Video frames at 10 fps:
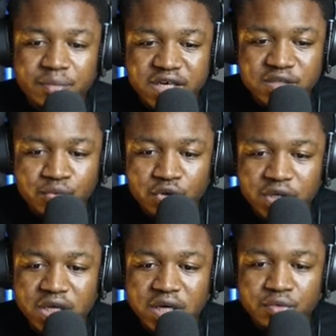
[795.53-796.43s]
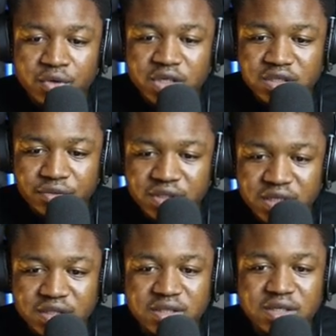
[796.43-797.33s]
Price broke here, couldn't
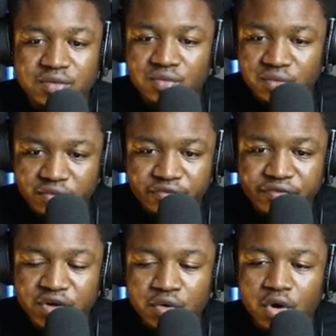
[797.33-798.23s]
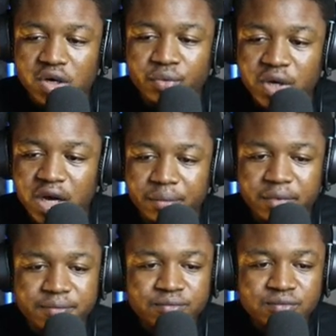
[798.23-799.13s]
retest it, and flew all the way
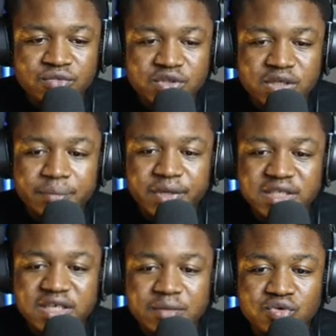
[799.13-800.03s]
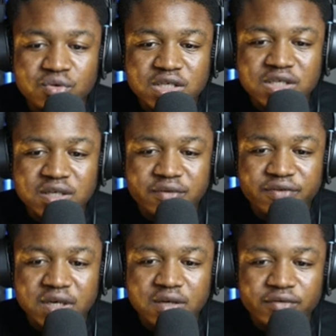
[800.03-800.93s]
up. Then price came to this
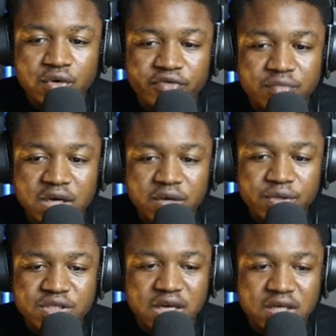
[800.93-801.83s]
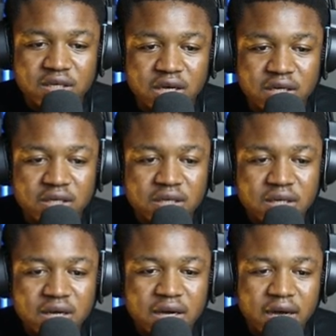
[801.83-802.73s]
significant level of mine, which I
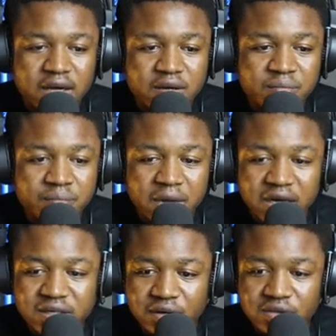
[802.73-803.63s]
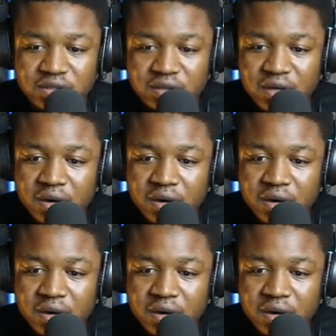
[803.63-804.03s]
marked out.